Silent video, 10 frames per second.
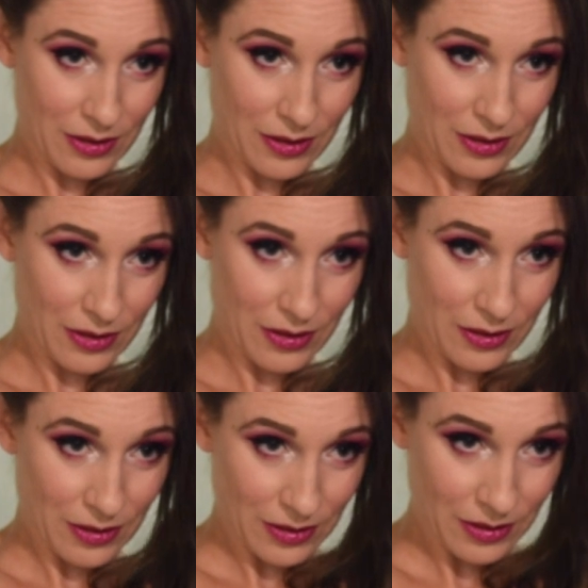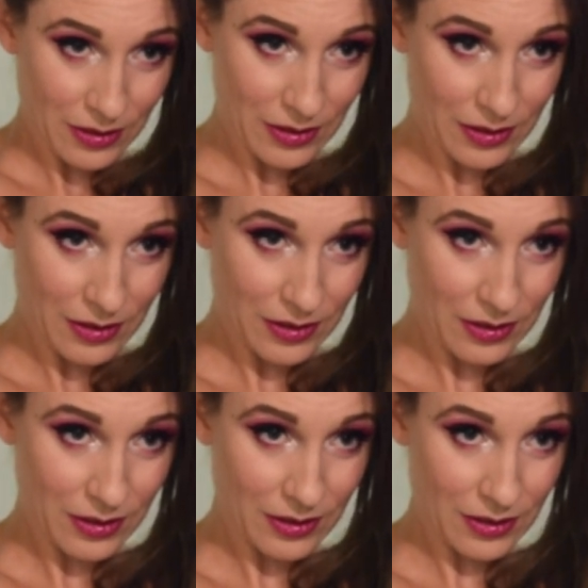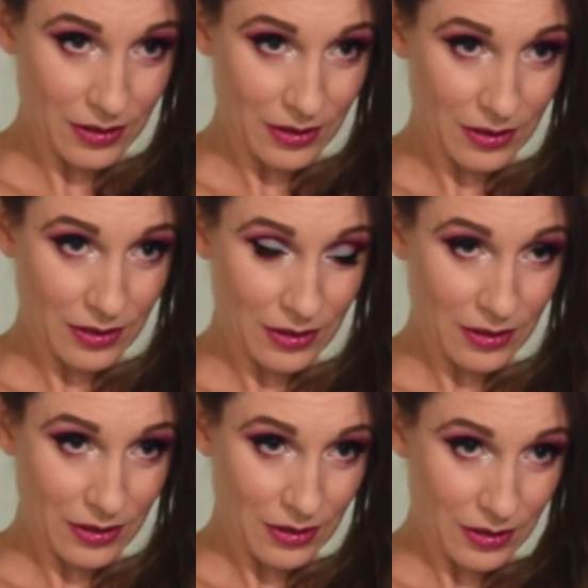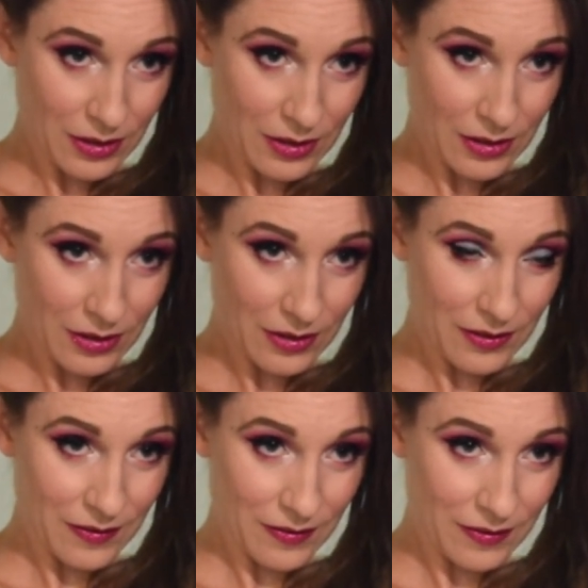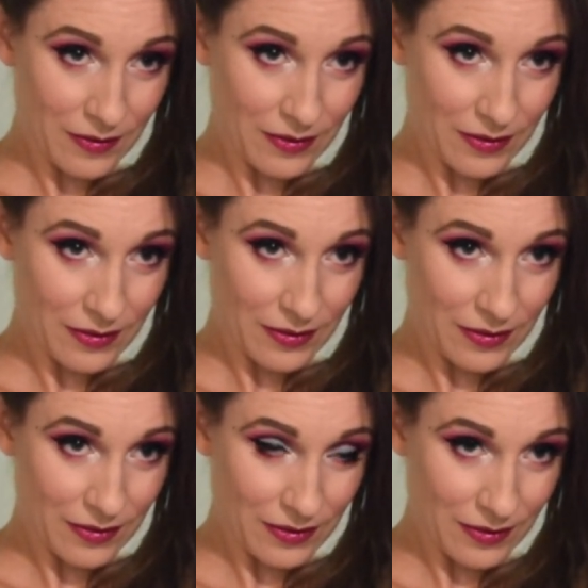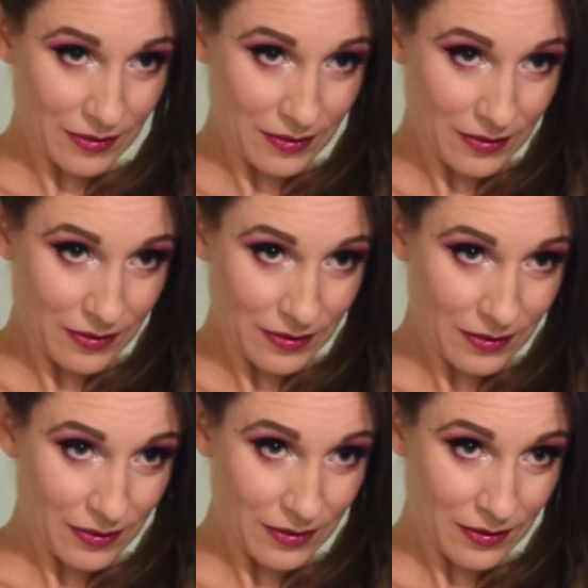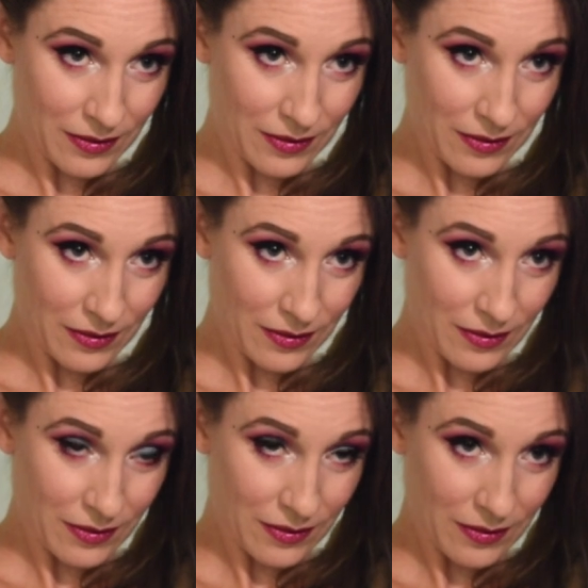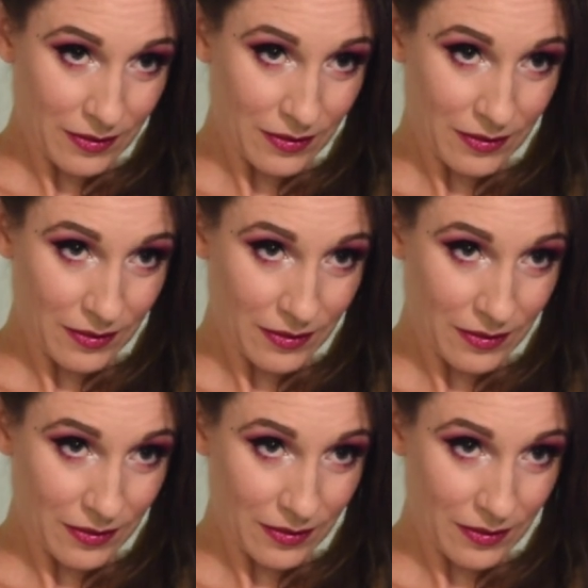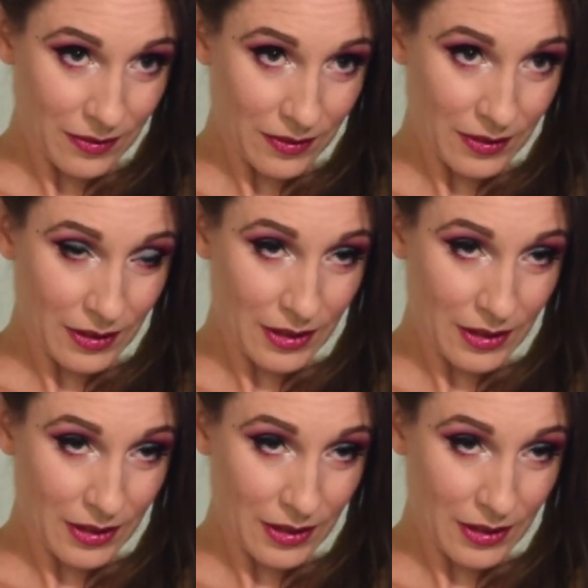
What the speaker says: No one is speaking in this clip.